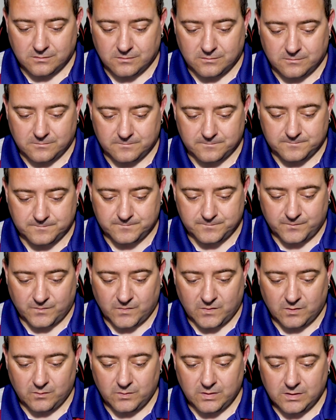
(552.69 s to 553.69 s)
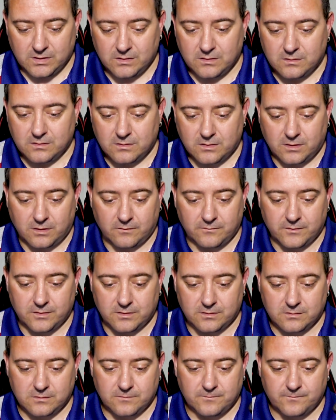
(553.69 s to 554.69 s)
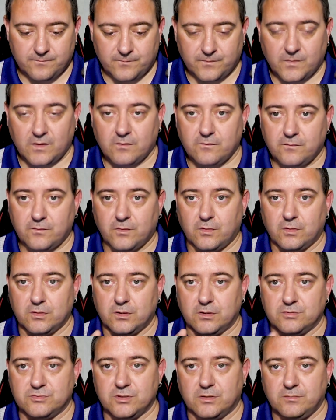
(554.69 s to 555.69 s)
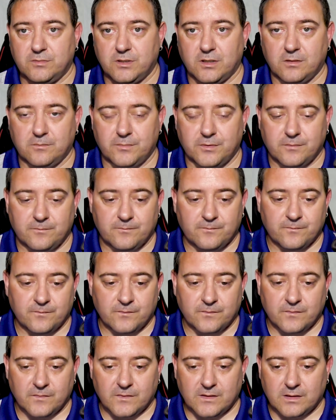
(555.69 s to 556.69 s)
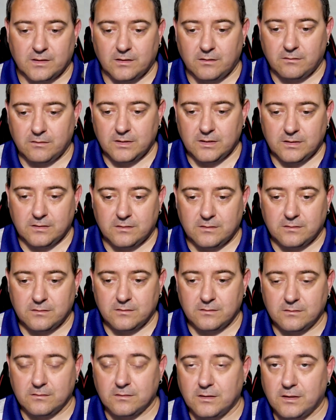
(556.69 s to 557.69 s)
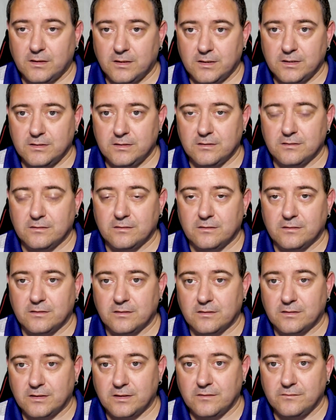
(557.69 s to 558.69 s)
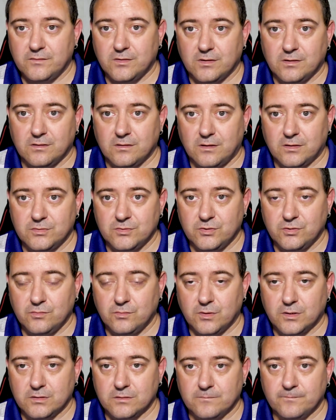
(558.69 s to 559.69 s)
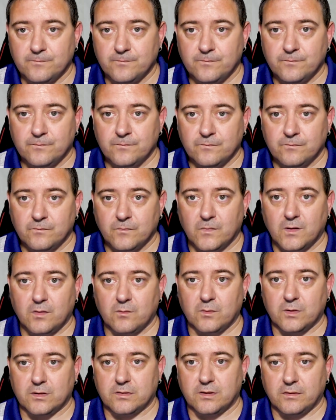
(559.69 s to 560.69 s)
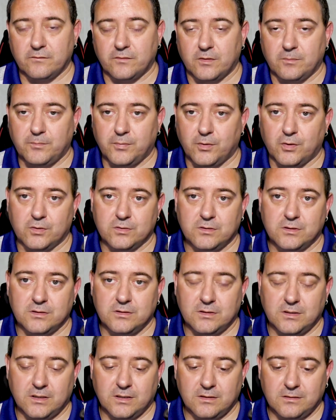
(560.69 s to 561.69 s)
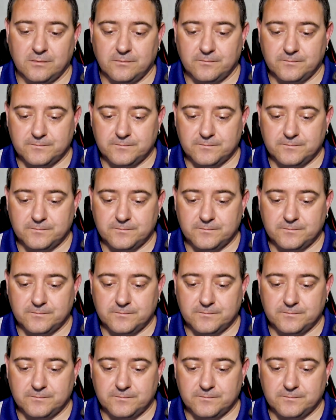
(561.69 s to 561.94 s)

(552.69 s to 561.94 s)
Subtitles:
The wee cover for your drip tip, I like that idea that they're giving you a new one with every pod that you get.